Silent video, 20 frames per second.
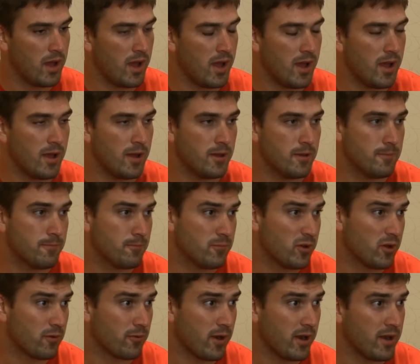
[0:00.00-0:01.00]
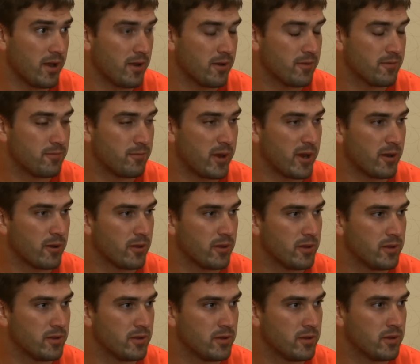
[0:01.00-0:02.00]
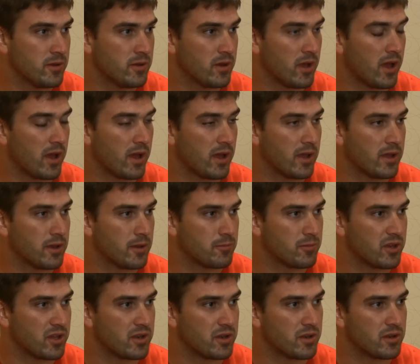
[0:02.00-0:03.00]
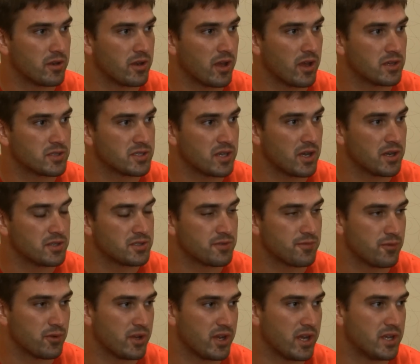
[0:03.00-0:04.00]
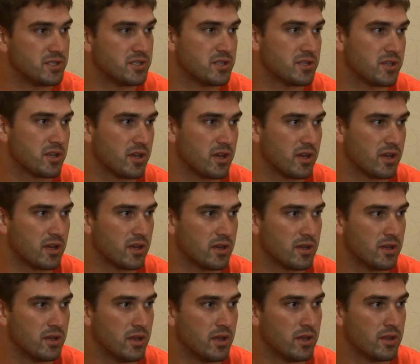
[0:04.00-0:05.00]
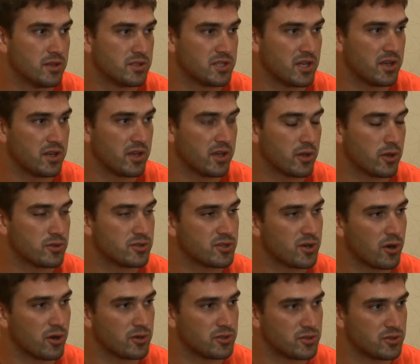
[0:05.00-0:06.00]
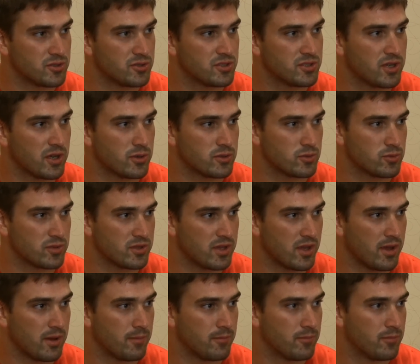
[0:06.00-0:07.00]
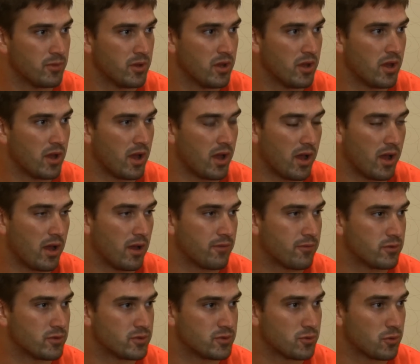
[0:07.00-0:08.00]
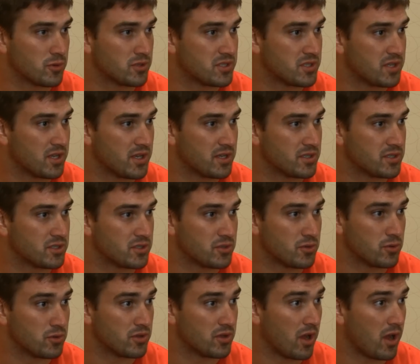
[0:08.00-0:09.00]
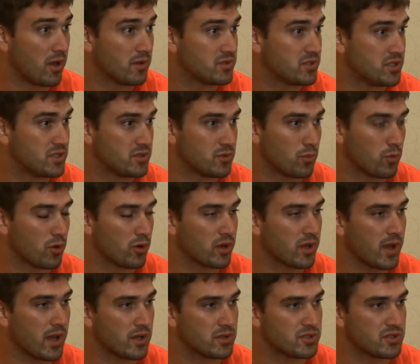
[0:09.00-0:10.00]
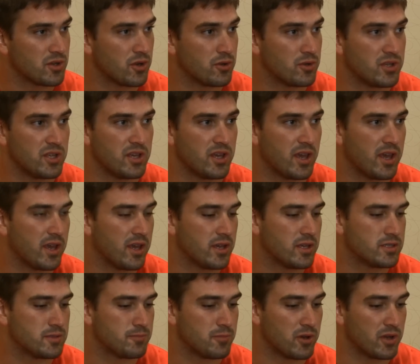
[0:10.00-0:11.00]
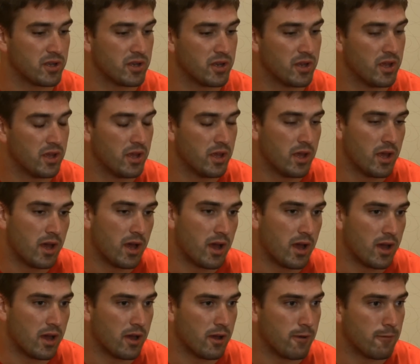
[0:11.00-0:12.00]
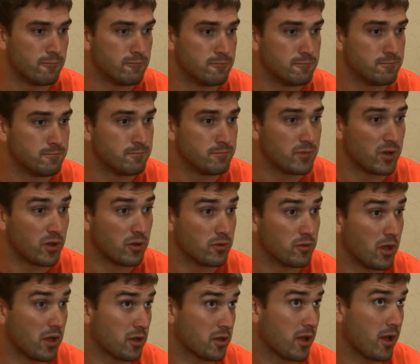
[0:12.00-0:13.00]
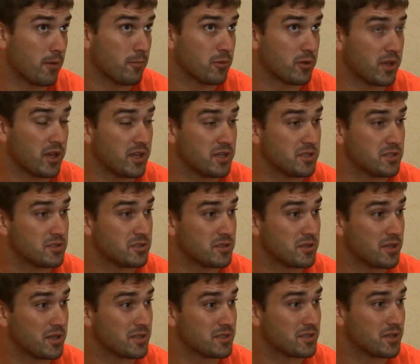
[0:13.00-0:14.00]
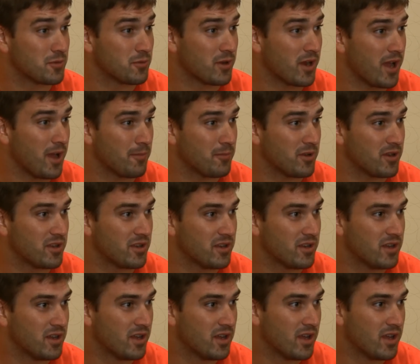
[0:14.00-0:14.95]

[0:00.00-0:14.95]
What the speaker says: Right out of Maryland, I ended up getting signed as a free agent to San Diego Chargers. I was with them for a short stint, just doing the off-season workouts and OTAs, but a lot of complications and things that were happening.